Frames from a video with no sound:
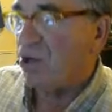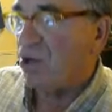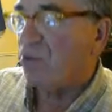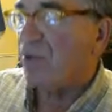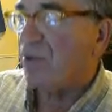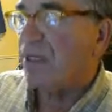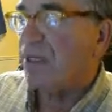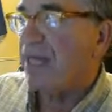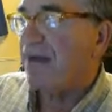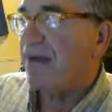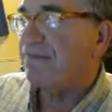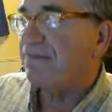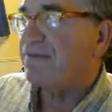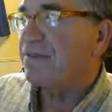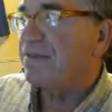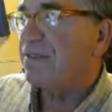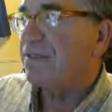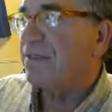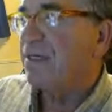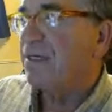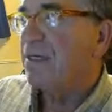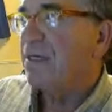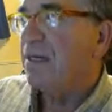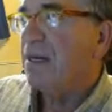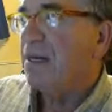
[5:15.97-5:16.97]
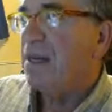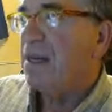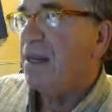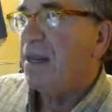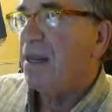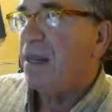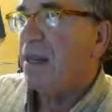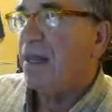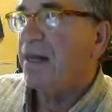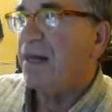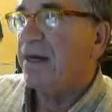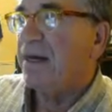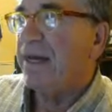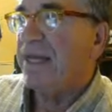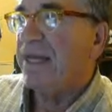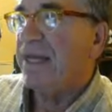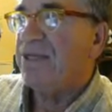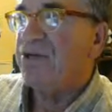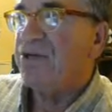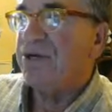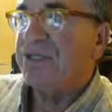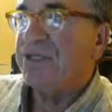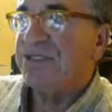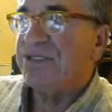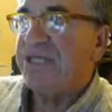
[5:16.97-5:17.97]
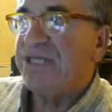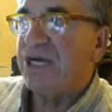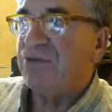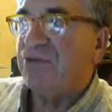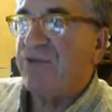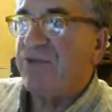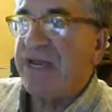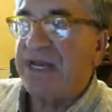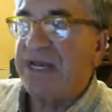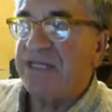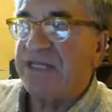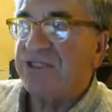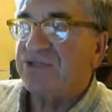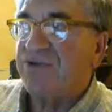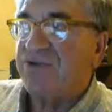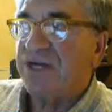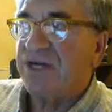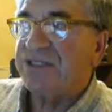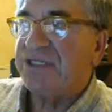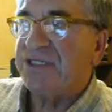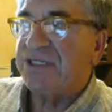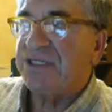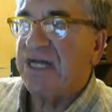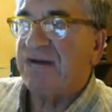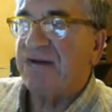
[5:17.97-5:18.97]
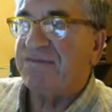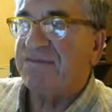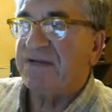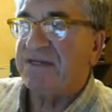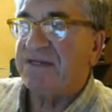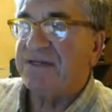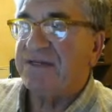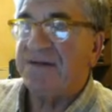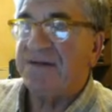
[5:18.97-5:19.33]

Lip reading: left, and you can see a reconstruction of it.